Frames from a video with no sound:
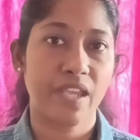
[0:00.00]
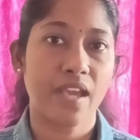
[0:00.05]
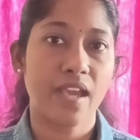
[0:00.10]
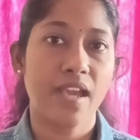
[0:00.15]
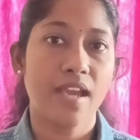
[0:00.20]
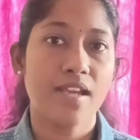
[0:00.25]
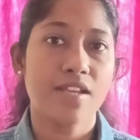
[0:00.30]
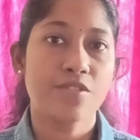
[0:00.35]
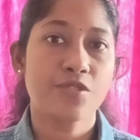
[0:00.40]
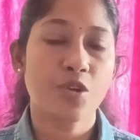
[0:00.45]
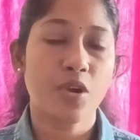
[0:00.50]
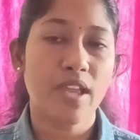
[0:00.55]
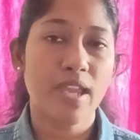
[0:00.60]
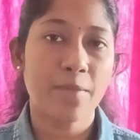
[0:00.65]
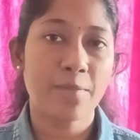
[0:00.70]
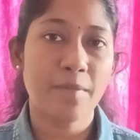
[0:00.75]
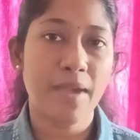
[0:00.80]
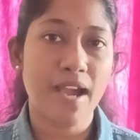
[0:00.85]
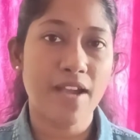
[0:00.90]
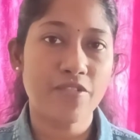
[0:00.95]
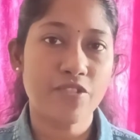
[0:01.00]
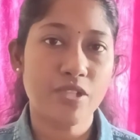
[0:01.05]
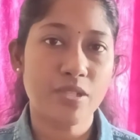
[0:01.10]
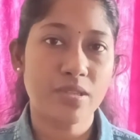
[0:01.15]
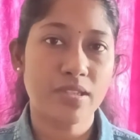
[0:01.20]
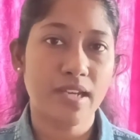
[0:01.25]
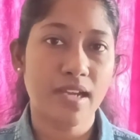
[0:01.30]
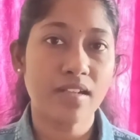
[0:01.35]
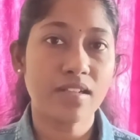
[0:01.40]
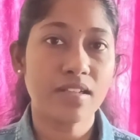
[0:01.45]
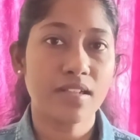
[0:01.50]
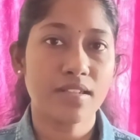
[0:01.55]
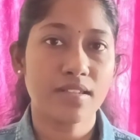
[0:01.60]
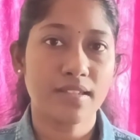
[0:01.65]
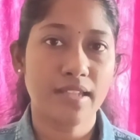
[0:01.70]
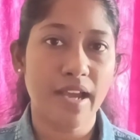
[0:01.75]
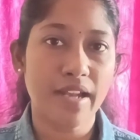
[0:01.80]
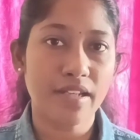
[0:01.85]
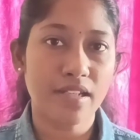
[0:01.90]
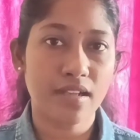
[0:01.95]
So imagine that
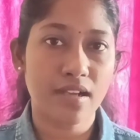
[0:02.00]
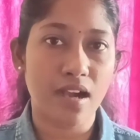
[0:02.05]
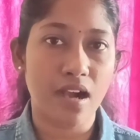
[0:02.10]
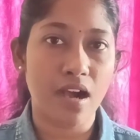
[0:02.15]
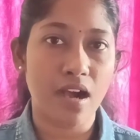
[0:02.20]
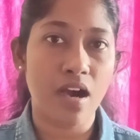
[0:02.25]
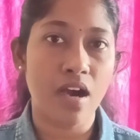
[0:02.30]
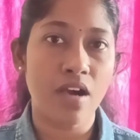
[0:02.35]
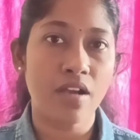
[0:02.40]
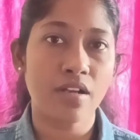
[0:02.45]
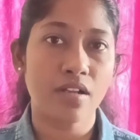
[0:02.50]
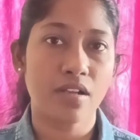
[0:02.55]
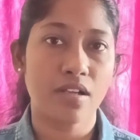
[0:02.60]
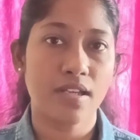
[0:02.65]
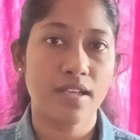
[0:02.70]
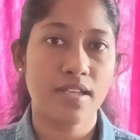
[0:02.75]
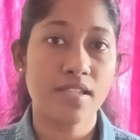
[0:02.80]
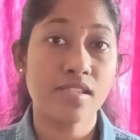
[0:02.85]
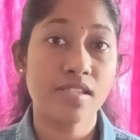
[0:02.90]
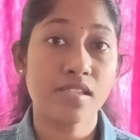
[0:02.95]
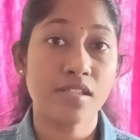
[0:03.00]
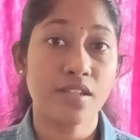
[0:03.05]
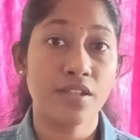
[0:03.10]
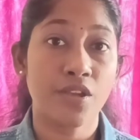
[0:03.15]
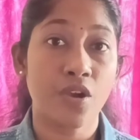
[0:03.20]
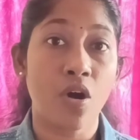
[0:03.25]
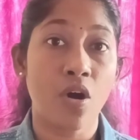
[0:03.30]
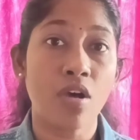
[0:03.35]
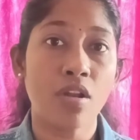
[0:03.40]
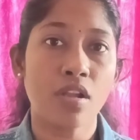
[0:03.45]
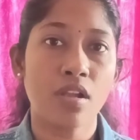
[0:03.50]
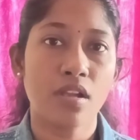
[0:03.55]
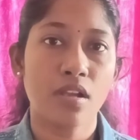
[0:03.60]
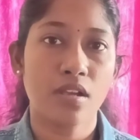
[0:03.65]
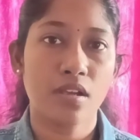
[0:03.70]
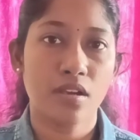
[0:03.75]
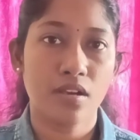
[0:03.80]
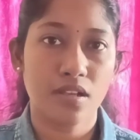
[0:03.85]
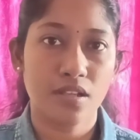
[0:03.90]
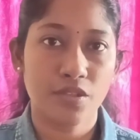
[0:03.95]
that car is your
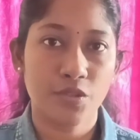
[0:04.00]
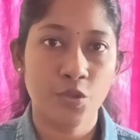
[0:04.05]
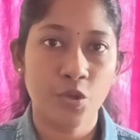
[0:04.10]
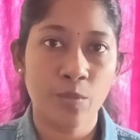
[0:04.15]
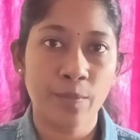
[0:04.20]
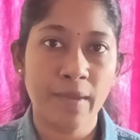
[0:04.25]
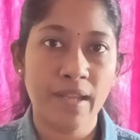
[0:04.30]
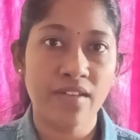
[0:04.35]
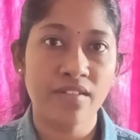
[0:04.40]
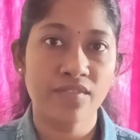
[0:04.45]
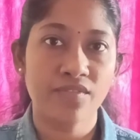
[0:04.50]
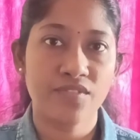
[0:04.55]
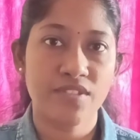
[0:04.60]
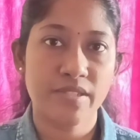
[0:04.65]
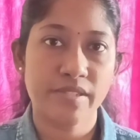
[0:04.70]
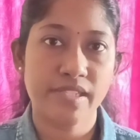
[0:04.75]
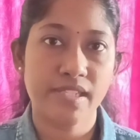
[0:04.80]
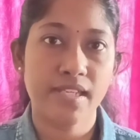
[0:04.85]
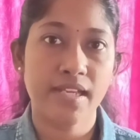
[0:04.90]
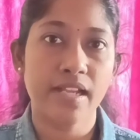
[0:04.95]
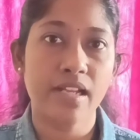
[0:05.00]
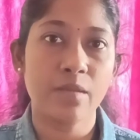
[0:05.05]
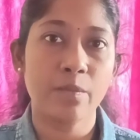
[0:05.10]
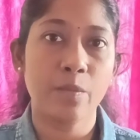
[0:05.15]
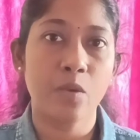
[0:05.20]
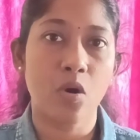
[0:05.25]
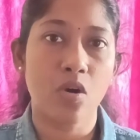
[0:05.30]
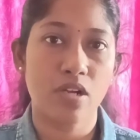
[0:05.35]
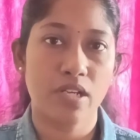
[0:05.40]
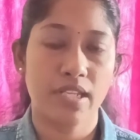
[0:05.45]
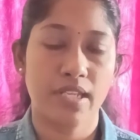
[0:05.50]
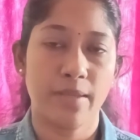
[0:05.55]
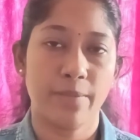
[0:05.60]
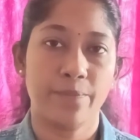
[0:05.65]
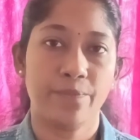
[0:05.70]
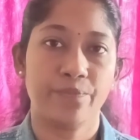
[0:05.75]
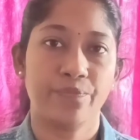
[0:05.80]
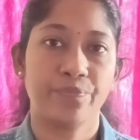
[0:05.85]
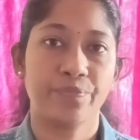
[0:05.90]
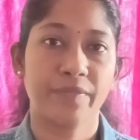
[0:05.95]
human physical body.
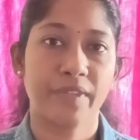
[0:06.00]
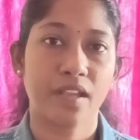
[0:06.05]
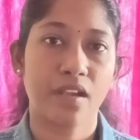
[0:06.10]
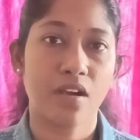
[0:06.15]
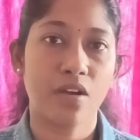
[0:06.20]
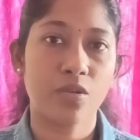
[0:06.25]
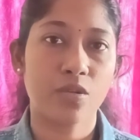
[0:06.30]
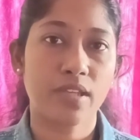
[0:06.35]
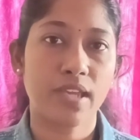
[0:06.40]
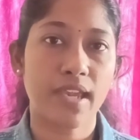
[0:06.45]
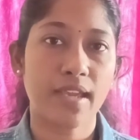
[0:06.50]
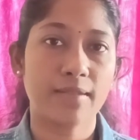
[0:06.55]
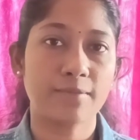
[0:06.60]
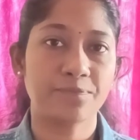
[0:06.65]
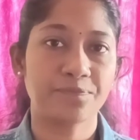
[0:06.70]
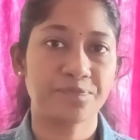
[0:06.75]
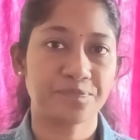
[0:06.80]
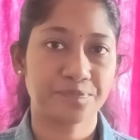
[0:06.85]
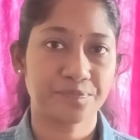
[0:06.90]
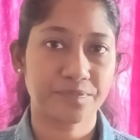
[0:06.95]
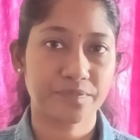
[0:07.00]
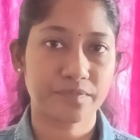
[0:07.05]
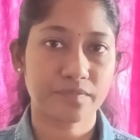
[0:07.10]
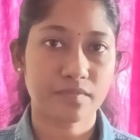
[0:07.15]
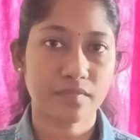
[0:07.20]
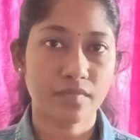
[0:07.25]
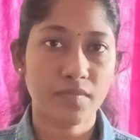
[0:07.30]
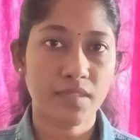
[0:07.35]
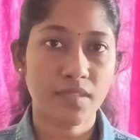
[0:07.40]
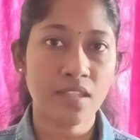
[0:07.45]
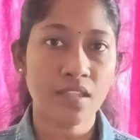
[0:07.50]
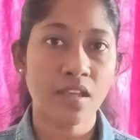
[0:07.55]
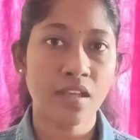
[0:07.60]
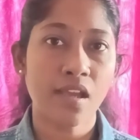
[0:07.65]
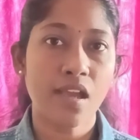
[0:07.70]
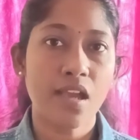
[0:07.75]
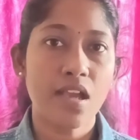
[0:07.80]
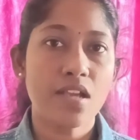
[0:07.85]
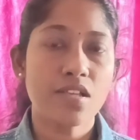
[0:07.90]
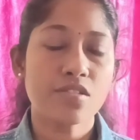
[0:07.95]
Okay.
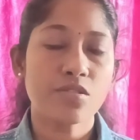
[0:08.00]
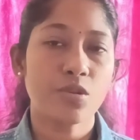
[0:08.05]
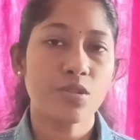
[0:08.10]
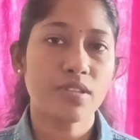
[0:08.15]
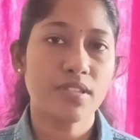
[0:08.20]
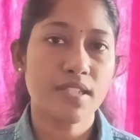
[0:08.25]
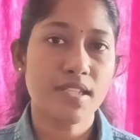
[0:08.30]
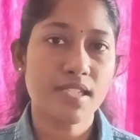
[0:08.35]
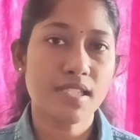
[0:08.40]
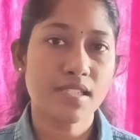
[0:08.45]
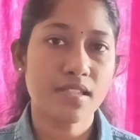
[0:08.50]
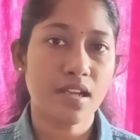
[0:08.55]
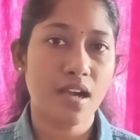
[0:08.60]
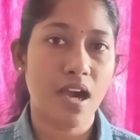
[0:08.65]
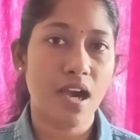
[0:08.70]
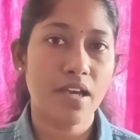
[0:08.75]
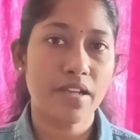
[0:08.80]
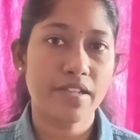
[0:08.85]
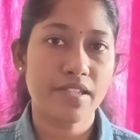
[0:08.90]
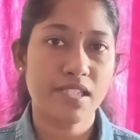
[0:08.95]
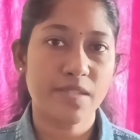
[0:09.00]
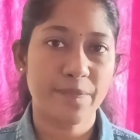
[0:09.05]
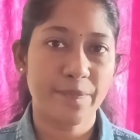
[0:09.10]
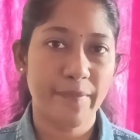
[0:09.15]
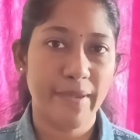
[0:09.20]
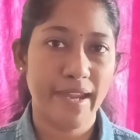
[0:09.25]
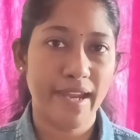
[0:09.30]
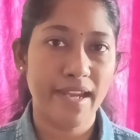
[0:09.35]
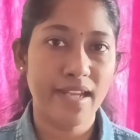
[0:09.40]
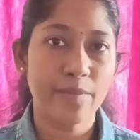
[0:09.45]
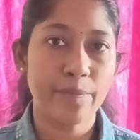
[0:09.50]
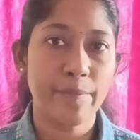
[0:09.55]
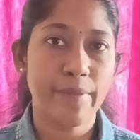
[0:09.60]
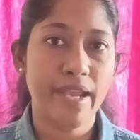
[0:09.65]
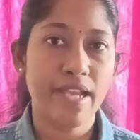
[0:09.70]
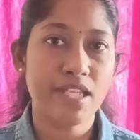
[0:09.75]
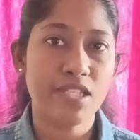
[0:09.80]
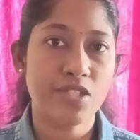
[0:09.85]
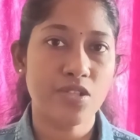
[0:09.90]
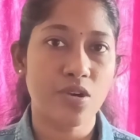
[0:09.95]
So this car is made
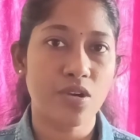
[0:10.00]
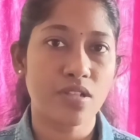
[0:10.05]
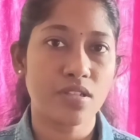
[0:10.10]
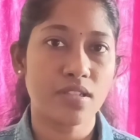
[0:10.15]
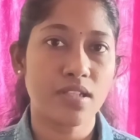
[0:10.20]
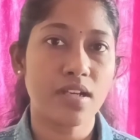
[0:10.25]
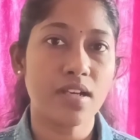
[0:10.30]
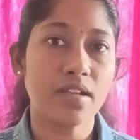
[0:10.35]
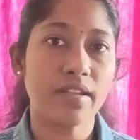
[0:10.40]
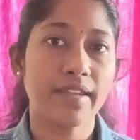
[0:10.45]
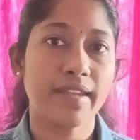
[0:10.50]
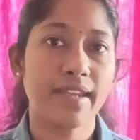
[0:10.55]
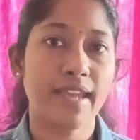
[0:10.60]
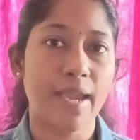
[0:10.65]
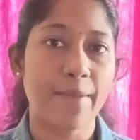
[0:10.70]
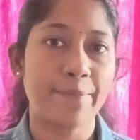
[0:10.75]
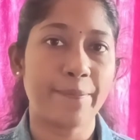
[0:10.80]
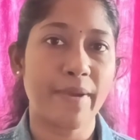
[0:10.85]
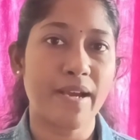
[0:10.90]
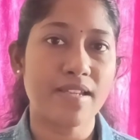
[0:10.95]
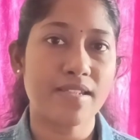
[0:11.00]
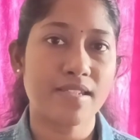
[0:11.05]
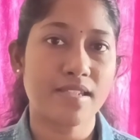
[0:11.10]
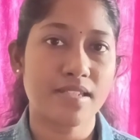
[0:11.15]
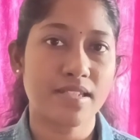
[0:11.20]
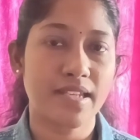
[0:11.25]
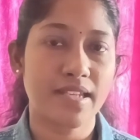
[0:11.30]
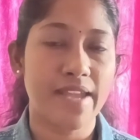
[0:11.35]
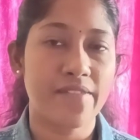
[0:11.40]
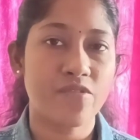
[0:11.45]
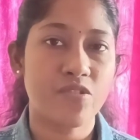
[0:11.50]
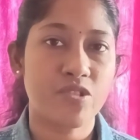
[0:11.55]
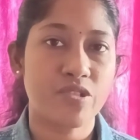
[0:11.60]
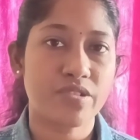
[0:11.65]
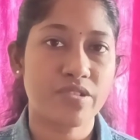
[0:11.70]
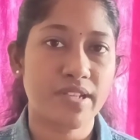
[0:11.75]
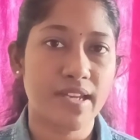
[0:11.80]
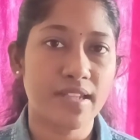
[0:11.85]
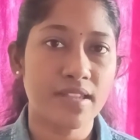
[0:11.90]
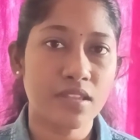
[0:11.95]
based on the capacity and
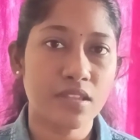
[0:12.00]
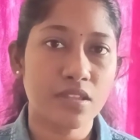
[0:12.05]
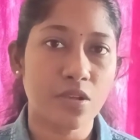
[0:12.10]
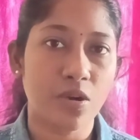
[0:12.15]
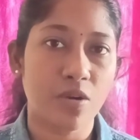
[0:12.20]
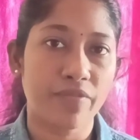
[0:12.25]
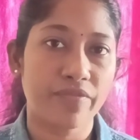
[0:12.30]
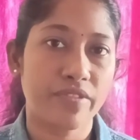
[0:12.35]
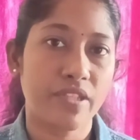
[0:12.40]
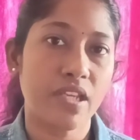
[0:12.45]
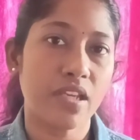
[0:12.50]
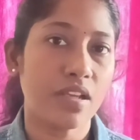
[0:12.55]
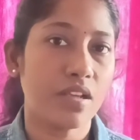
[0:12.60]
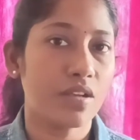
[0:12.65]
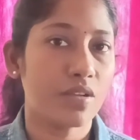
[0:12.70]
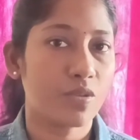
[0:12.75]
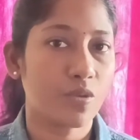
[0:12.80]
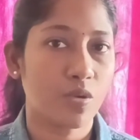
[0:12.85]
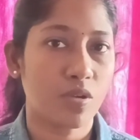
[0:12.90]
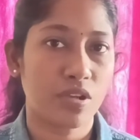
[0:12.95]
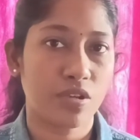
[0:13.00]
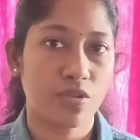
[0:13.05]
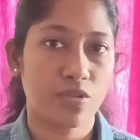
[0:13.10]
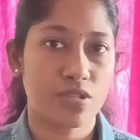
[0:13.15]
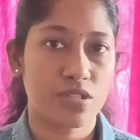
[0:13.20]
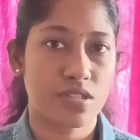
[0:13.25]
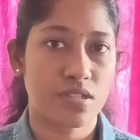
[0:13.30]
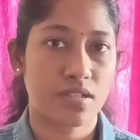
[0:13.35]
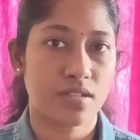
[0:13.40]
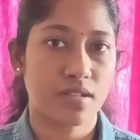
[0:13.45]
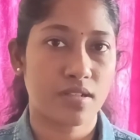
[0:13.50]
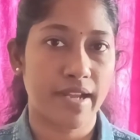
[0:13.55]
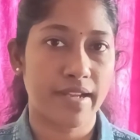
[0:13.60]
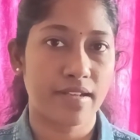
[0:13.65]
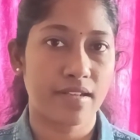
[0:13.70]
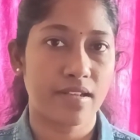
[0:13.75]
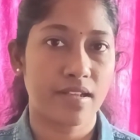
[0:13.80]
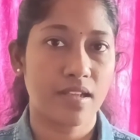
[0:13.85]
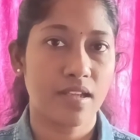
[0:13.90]
strength of the roller coaster ride.